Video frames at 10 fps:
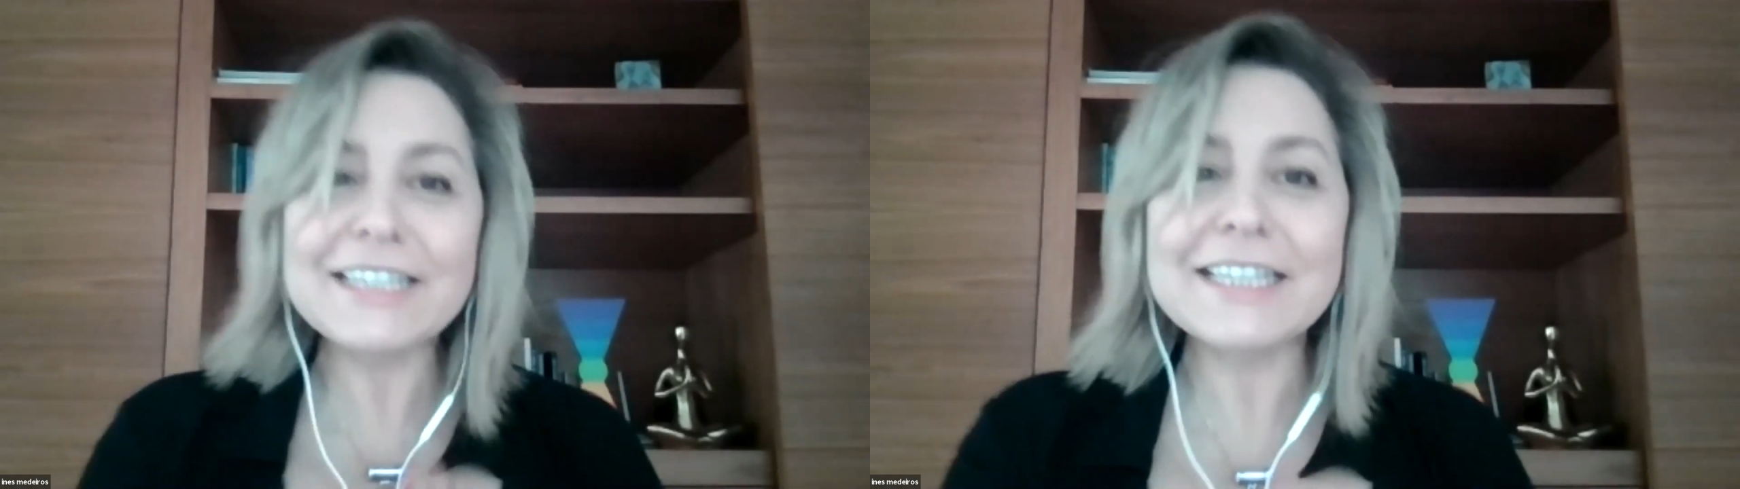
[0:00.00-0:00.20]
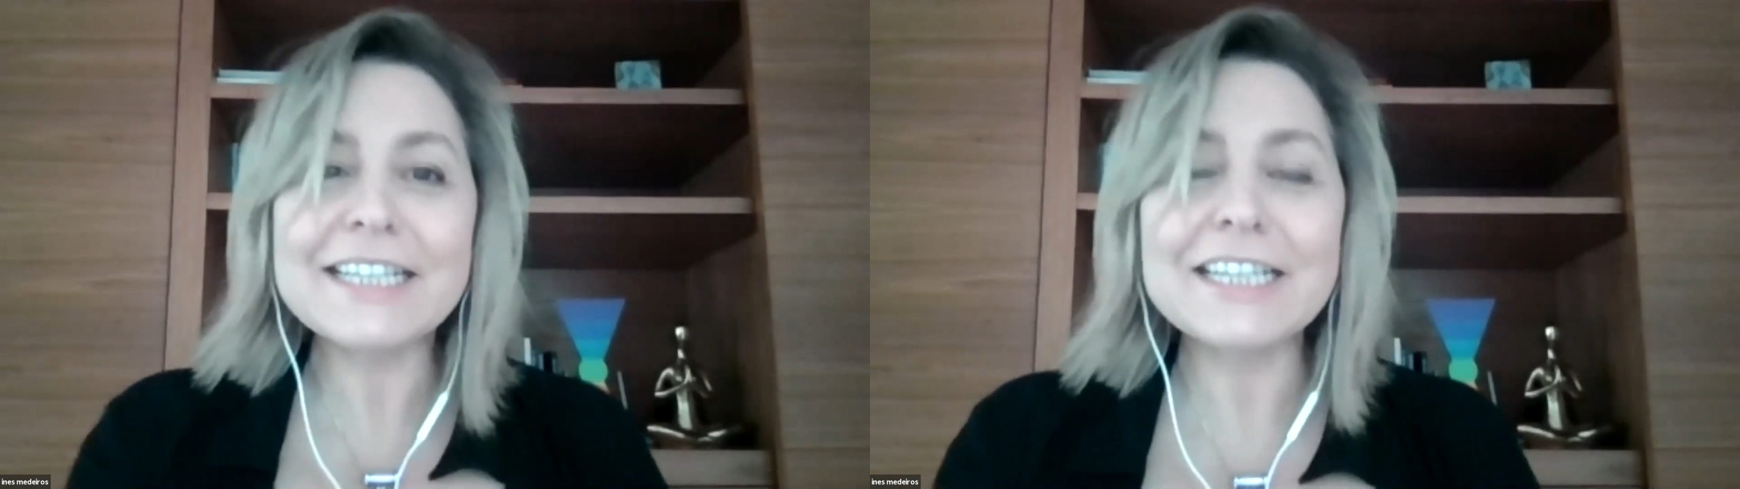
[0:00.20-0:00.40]

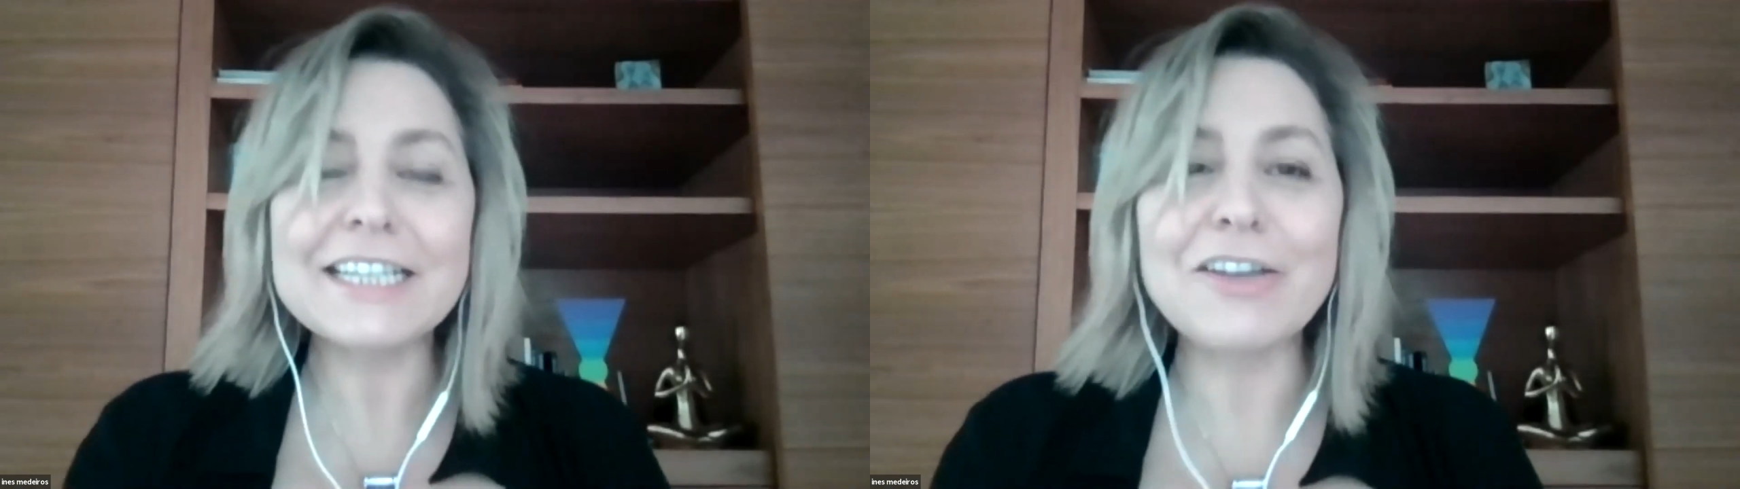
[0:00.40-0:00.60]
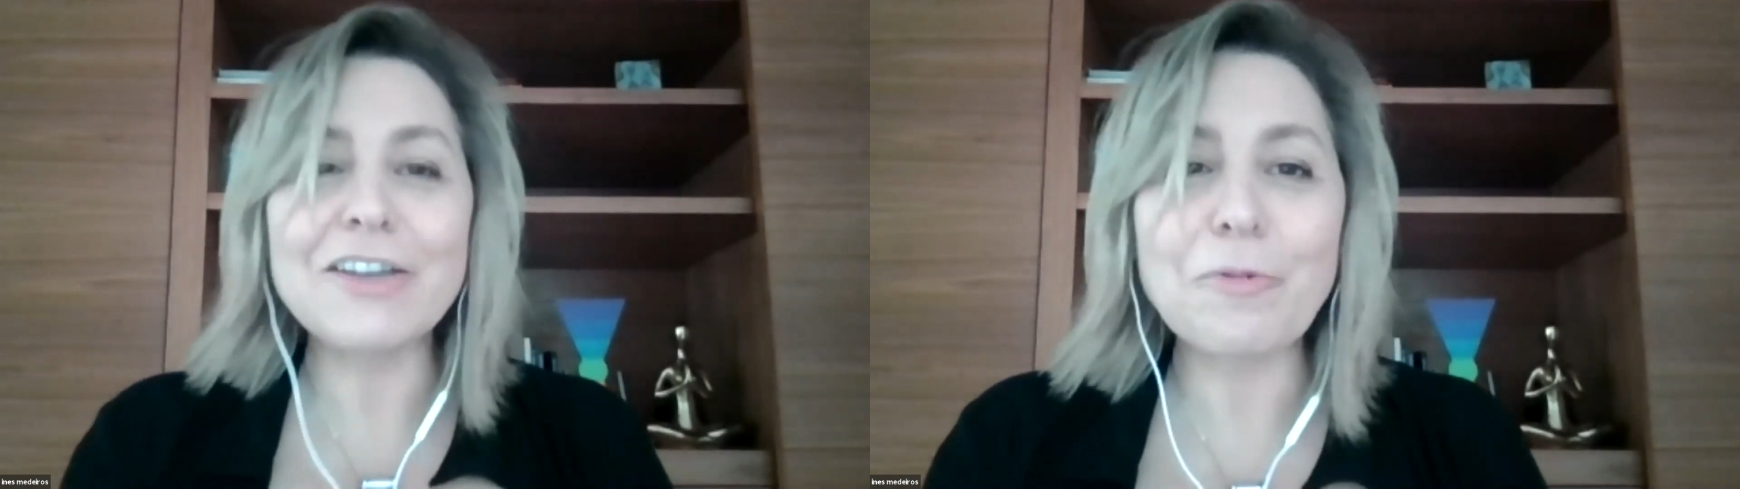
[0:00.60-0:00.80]
your
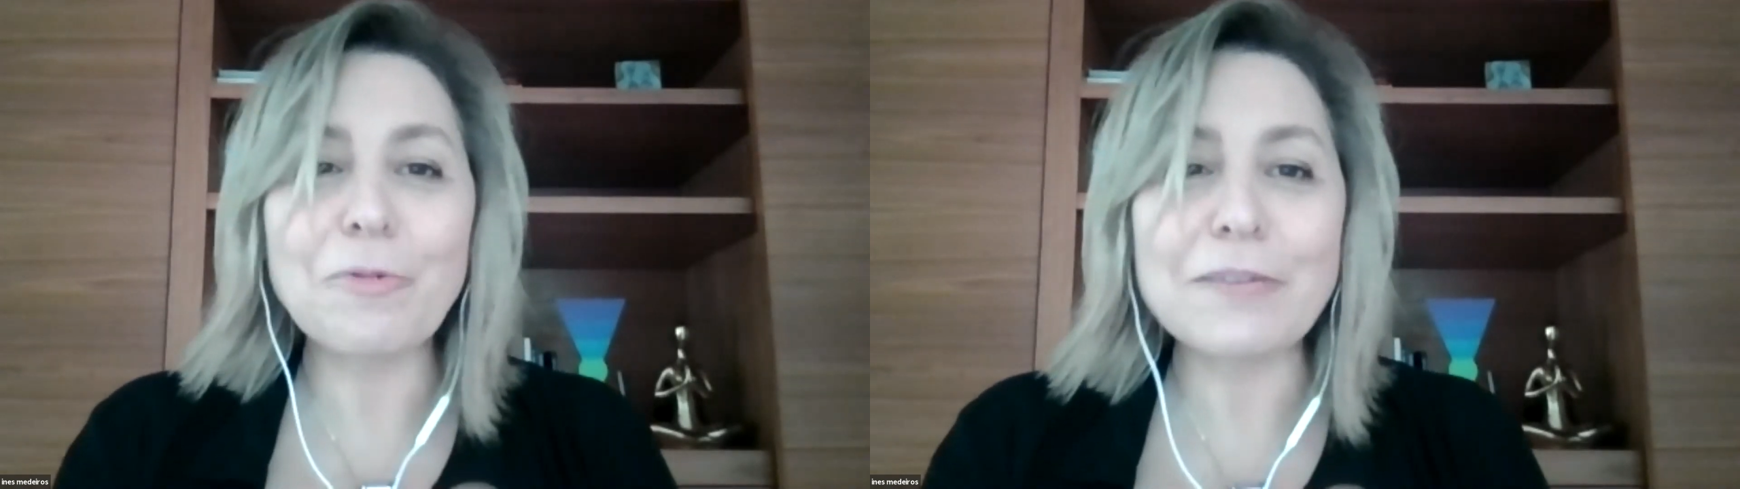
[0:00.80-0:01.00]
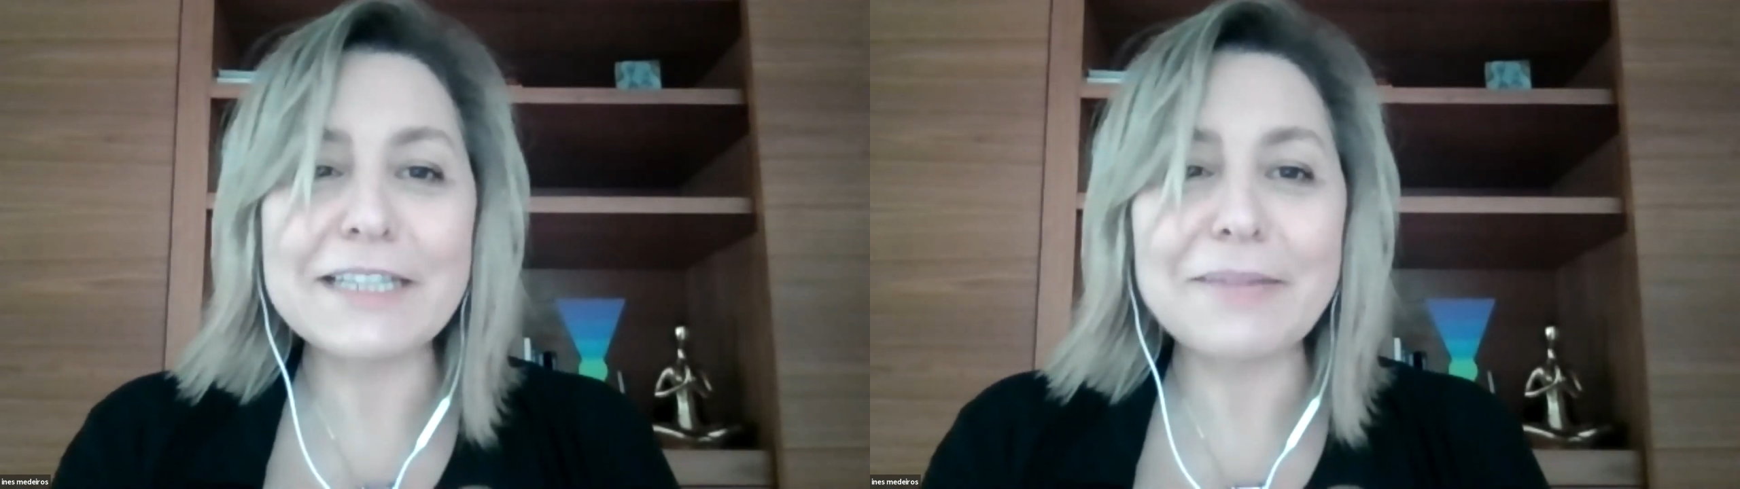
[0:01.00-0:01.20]

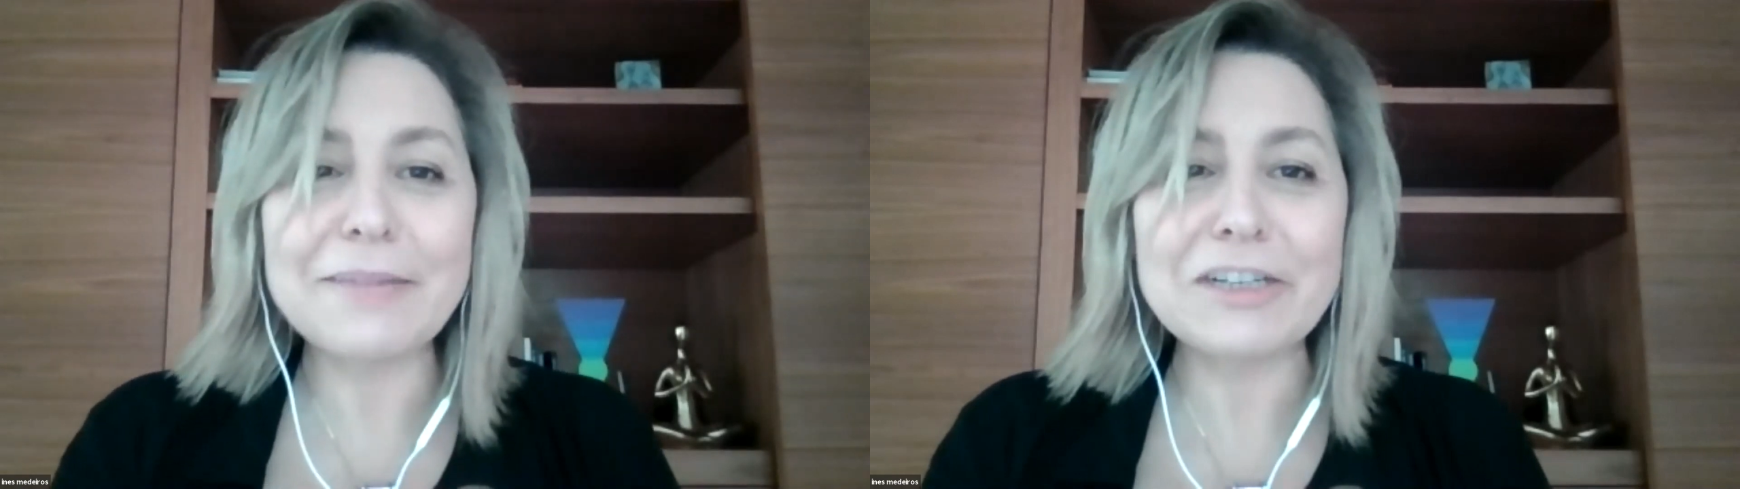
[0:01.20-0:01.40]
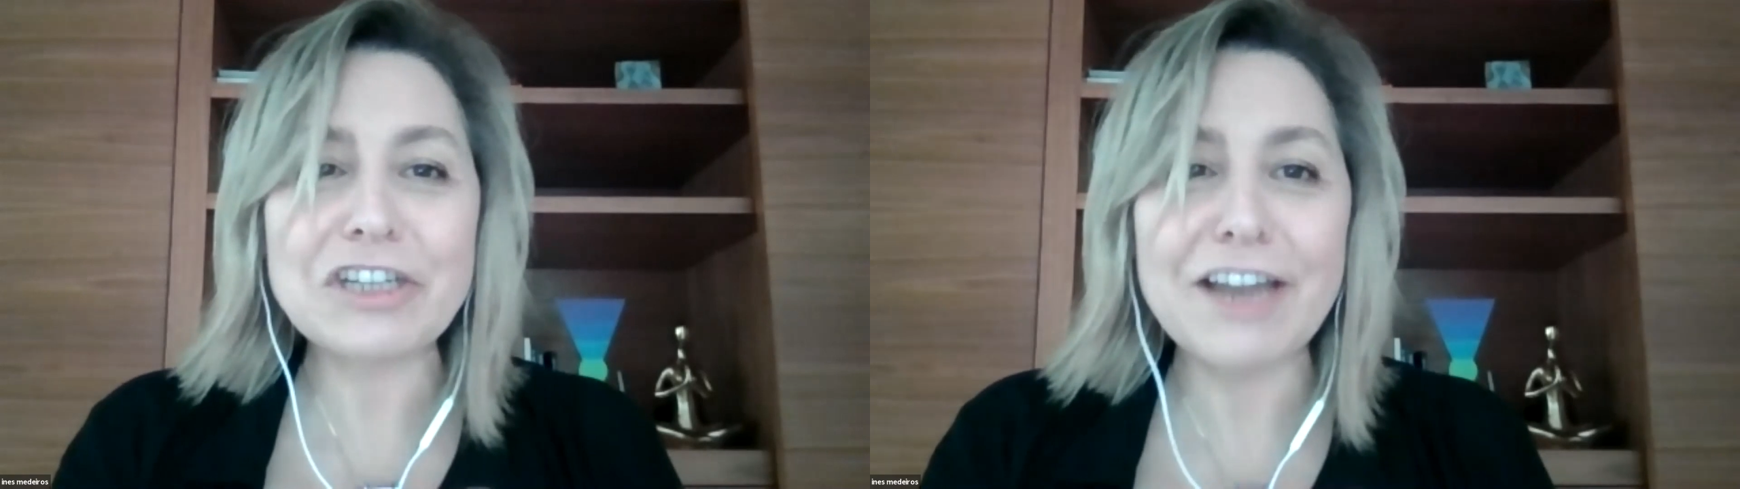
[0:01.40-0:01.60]
wisdom and
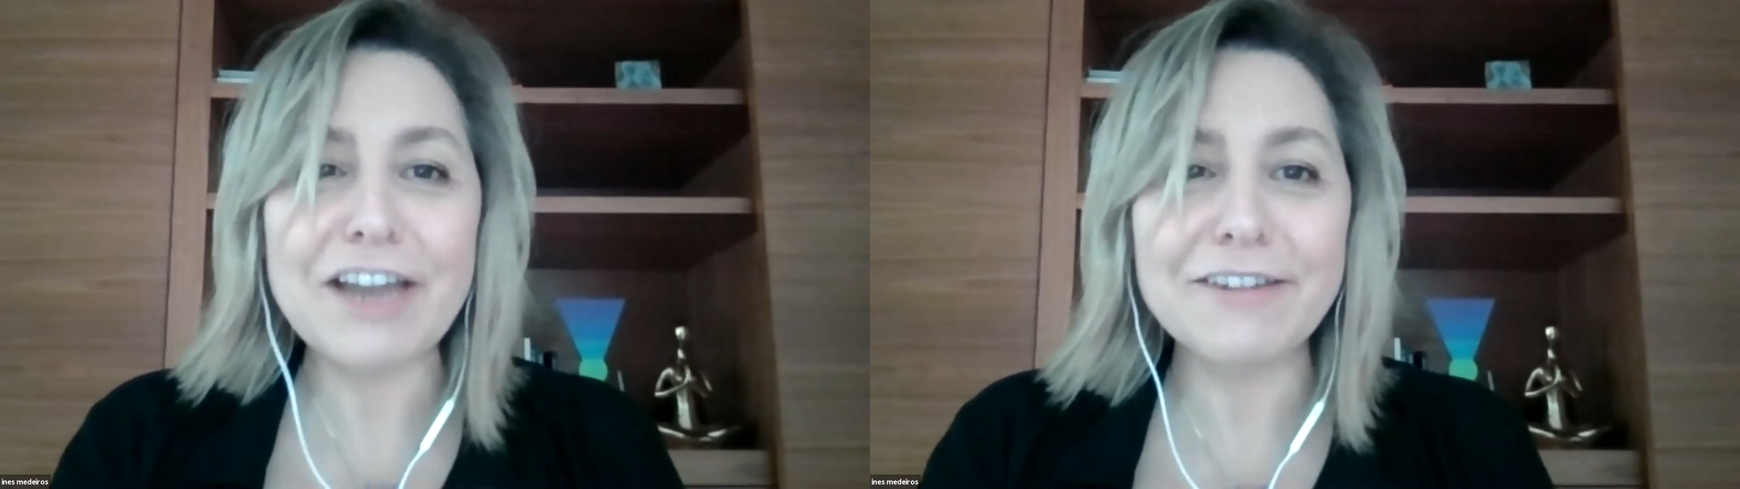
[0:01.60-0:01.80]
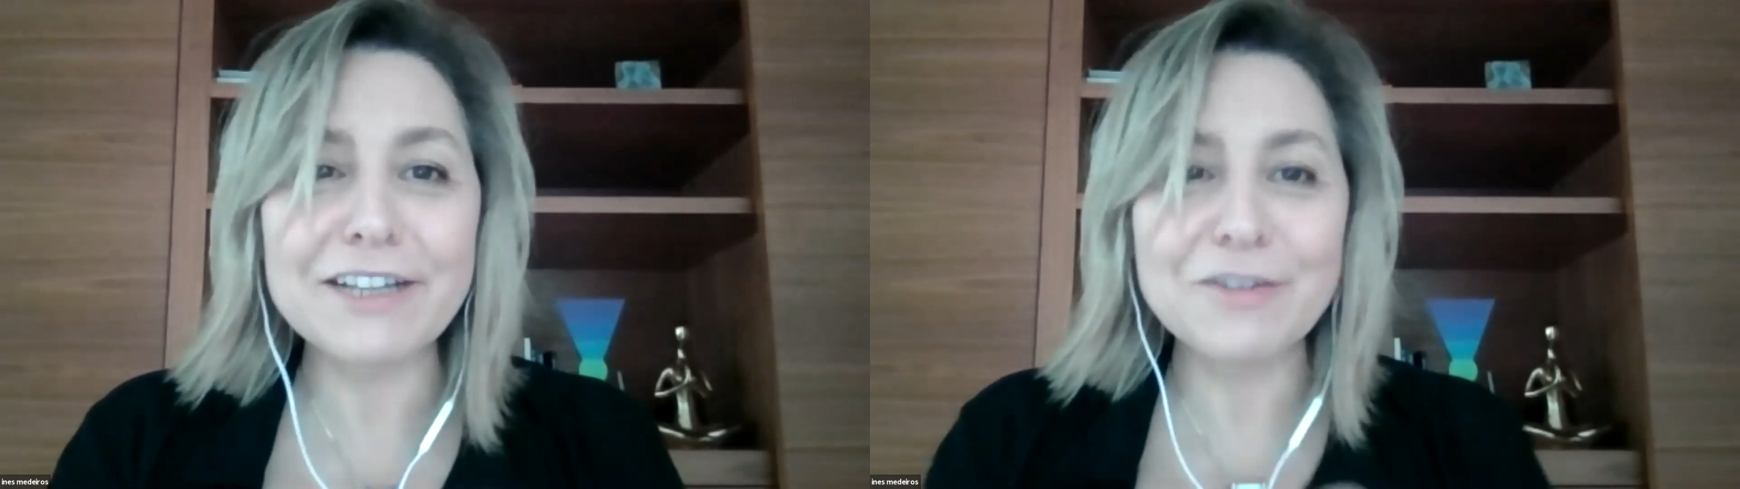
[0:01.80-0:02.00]
sharings for